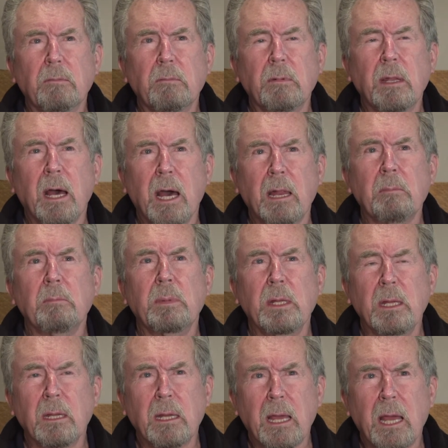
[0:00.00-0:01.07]
not
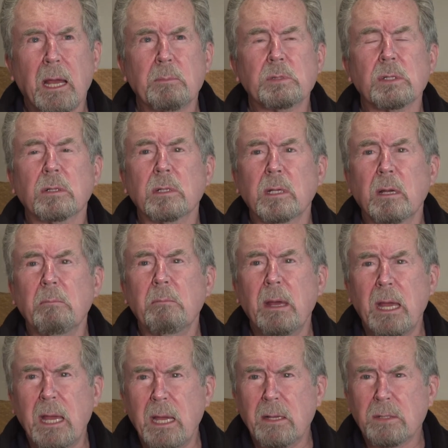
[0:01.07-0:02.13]
being absolutely
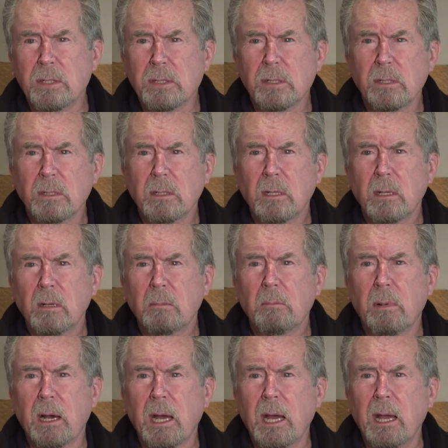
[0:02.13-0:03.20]
amazed
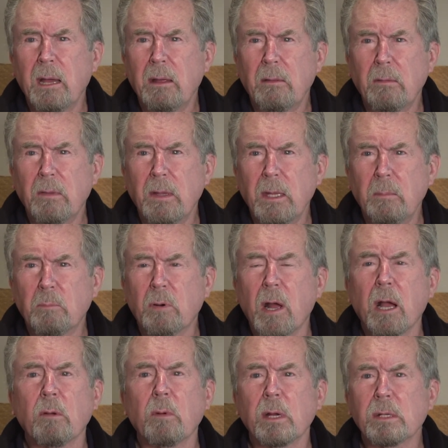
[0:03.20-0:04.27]
by the
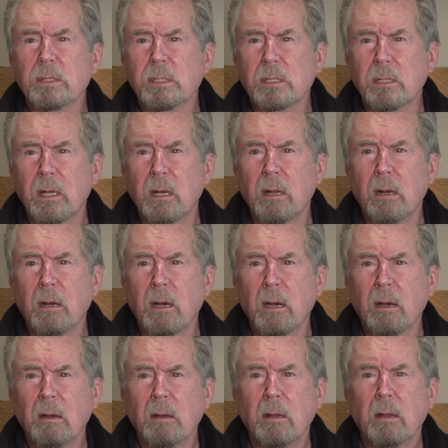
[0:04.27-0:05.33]
progress that
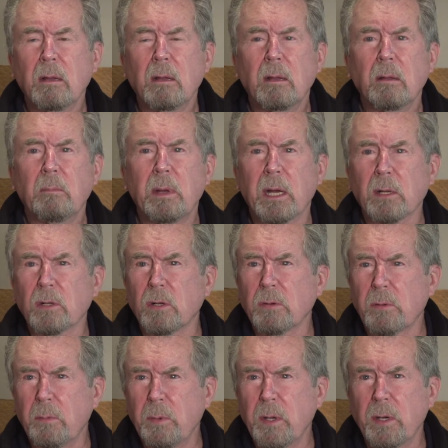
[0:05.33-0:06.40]
our medical
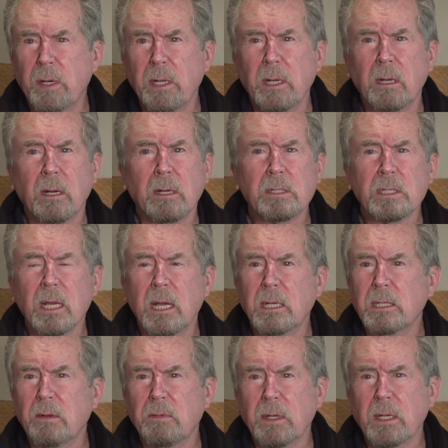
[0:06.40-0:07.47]
community and our
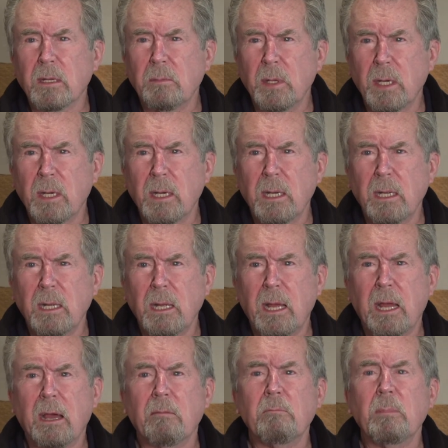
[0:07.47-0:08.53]
scientific community
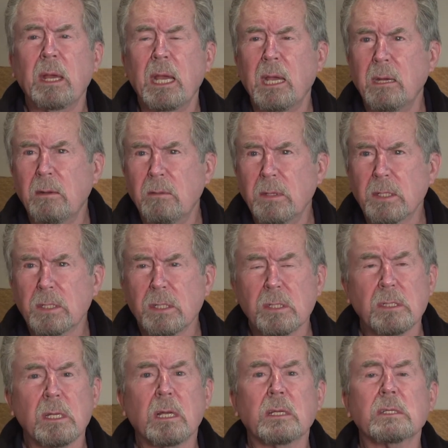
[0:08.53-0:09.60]
have made. This
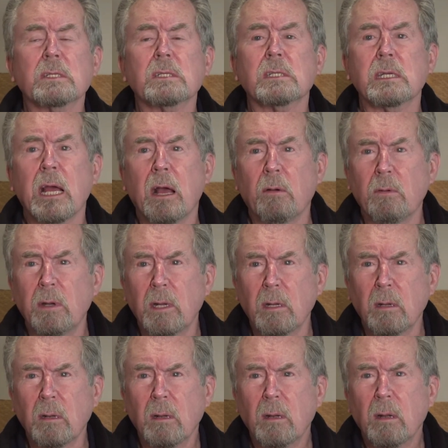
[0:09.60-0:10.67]
is
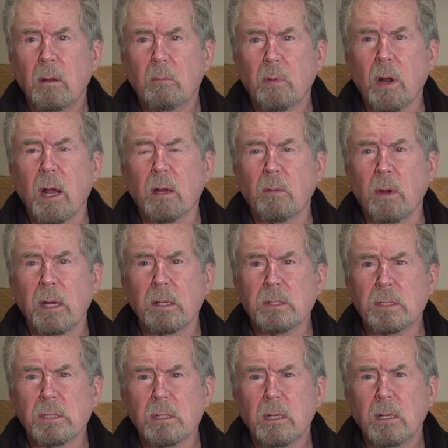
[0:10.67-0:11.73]
astounding
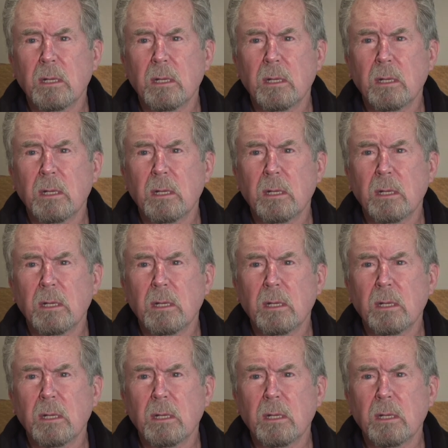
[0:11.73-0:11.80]
progress